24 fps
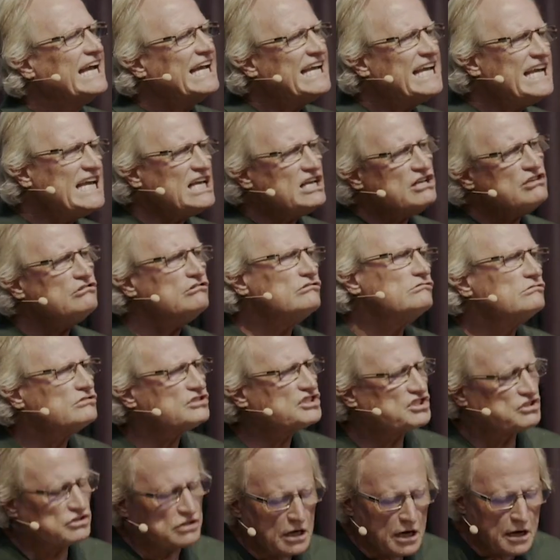he
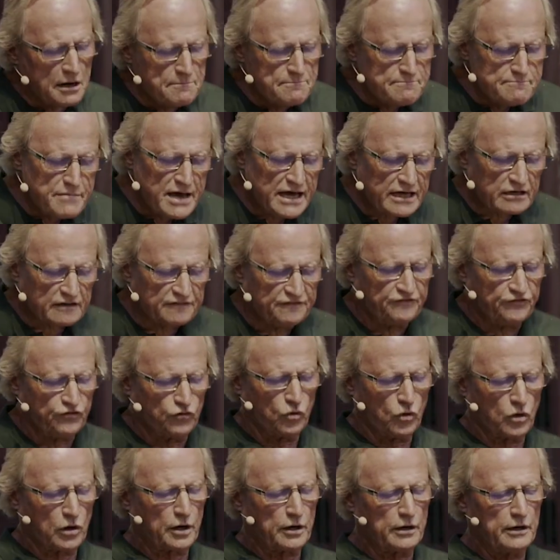used a
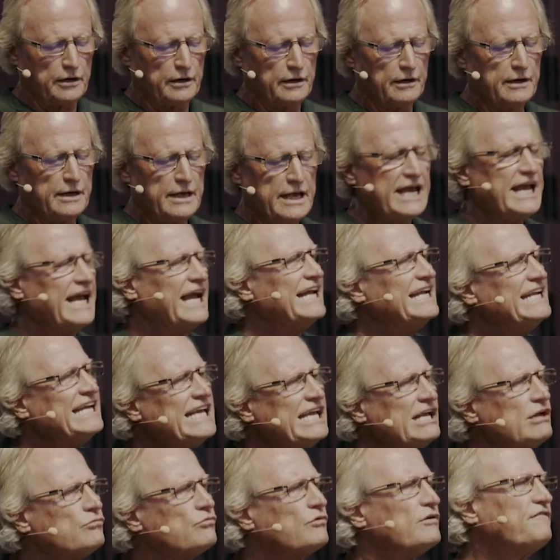metaphor, and
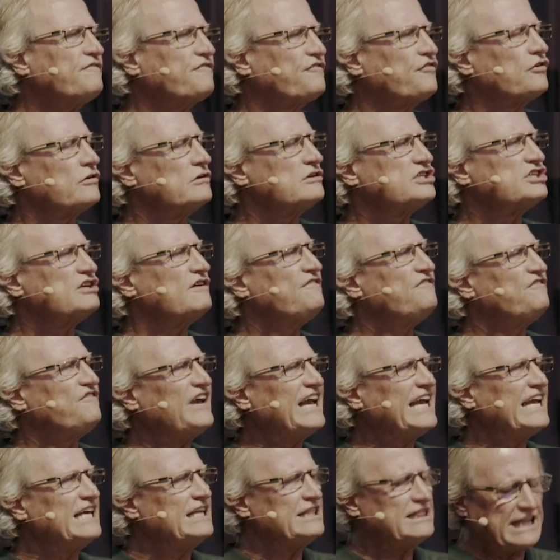he referred to
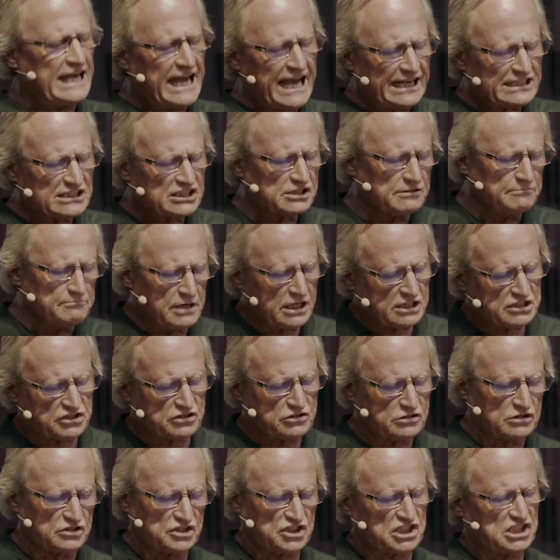faith as a
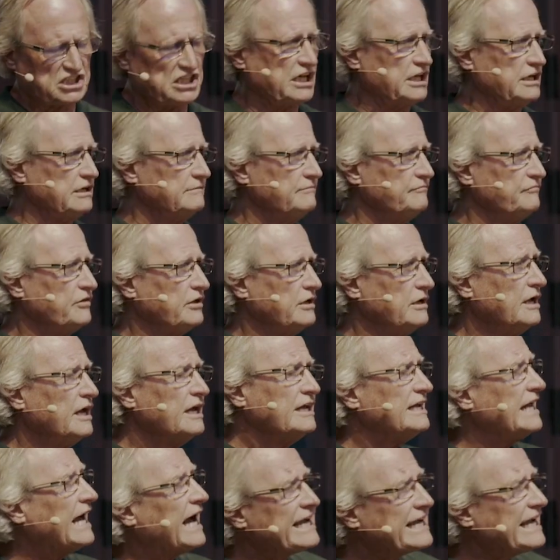mustard seed.
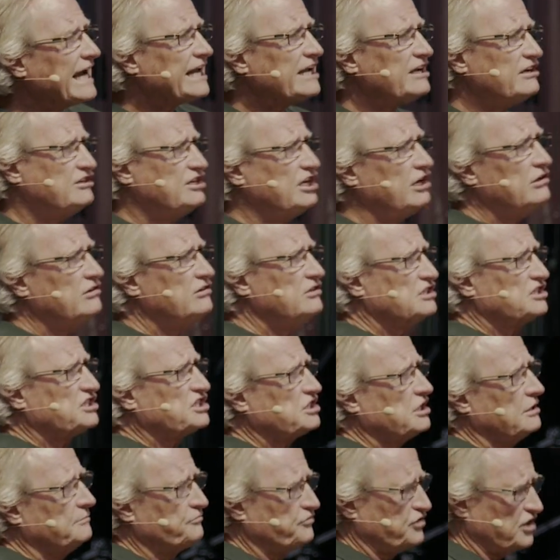Now, I got to tell you
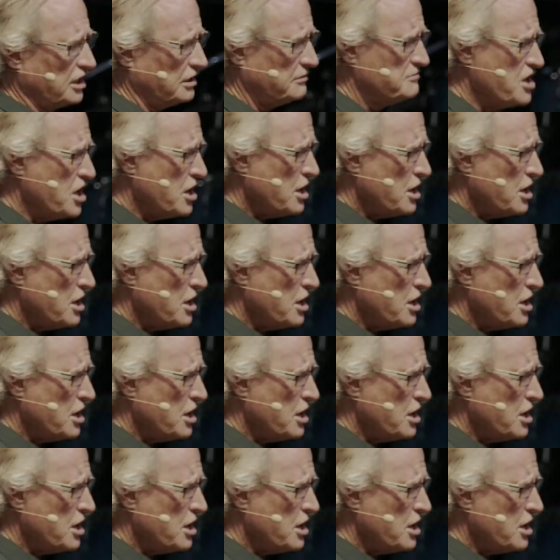something.